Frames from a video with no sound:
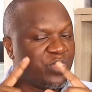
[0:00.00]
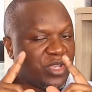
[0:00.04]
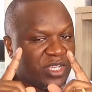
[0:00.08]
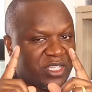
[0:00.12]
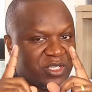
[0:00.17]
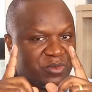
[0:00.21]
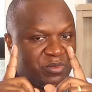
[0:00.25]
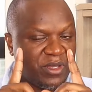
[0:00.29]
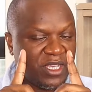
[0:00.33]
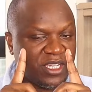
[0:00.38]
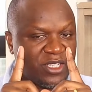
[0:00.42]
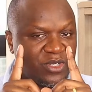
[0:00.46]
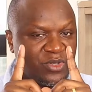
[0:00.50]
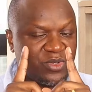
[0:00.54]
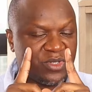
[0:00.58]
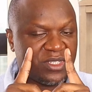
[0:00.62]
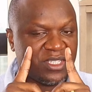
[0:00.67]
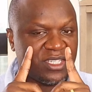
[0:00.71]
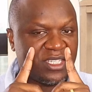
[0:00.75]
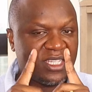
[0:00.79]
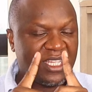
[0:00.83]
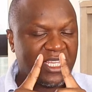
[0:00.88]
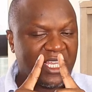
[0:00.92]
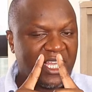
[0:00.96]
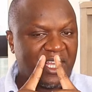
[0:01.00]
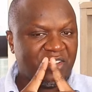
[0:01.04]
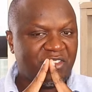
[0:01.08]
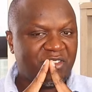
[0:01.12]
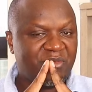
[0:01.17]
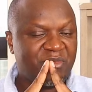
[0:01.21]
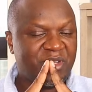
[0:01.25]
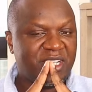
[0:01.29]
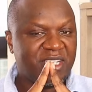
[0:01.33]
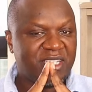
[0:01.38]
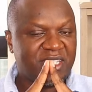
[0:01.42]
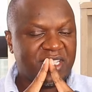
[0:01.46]
We expect to see the
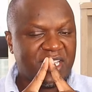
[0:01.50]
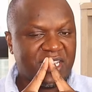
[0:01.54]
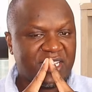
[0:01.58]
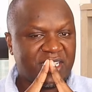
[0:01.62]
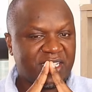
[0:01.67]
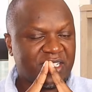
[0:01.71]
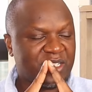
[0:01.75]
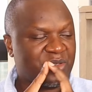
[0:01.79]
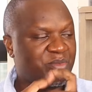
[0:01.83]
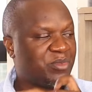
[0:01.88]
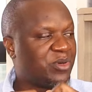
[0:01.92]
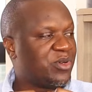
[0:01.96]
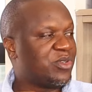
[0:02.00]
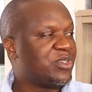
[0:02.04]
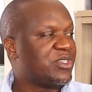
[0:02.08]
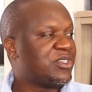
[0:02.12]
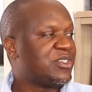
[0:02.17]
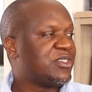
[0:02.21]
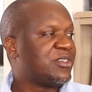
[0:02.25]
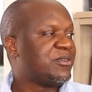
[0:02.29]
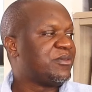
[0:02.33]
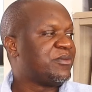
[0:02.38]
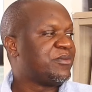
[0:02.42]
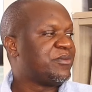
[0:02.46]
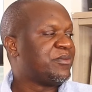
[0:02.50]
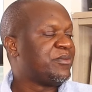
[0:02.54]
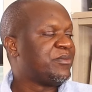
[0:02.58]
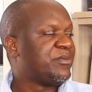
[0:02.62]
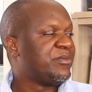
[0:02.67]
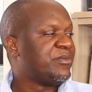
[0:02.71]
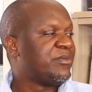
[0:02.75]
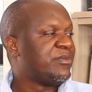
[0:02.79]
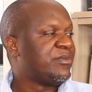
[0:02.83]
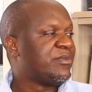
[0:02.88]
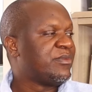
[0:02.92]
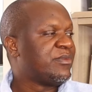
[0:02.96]
government that responds
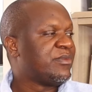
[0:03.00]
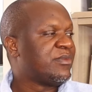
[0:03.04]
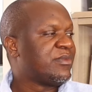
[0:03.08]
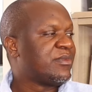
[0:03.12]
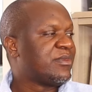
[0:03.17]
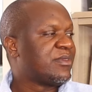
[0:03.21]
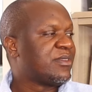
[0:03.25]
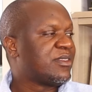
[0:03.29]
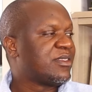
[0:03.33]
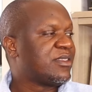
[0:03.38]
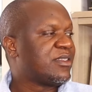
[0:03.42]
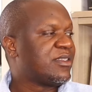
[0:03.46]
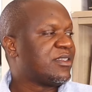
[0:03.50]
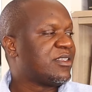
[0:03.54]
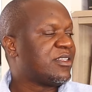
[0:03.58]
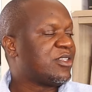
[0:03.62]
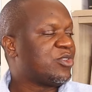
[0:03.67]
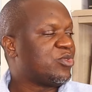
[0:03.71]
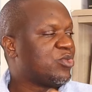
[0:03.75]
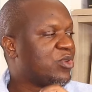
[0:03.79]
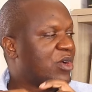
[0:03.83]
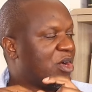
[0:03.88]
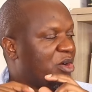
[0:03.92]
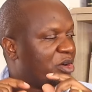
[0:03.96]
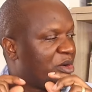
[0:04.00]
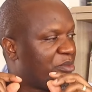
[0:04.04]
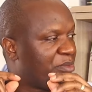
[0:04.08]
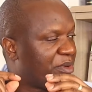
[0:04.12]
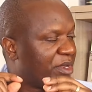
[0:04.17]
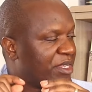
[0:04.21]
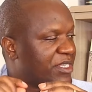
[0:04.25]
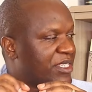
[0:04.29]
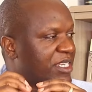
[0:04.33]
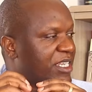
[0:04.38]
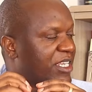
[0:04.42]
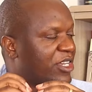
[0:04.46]
to our
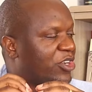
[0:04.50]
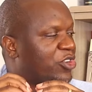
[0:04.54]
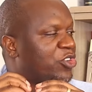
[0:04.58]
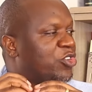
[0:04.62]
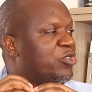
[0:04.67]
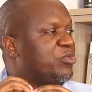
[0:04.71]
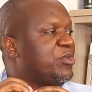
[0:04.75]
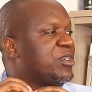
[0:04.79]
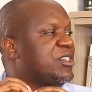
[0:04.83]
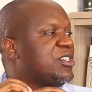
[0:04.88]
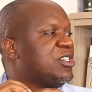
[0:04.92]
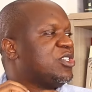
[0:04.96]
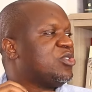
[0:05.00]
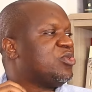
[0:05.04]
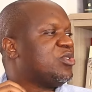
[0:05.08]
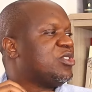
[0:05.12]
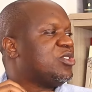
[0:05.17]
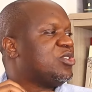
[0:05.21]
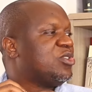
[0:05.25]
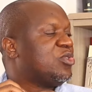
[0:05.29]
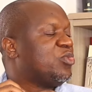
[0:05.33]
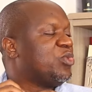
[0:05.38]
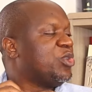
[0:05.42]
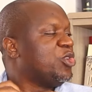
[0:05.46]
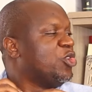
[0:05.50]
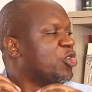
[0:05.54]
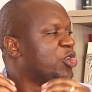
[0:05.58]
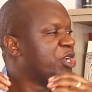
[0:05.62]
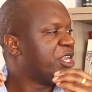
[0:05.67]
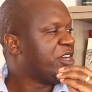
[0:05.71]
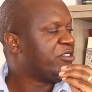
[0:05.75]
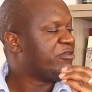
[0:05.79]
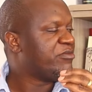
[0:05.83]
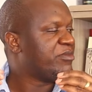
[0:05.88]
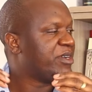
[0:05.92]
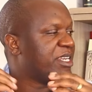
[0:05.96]
present economic situation. We don't
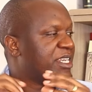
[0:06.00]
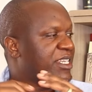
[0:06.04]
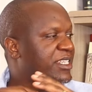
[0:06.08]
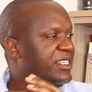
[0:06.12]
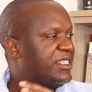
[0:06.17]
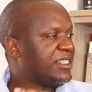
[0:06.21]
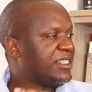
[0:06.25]
have money.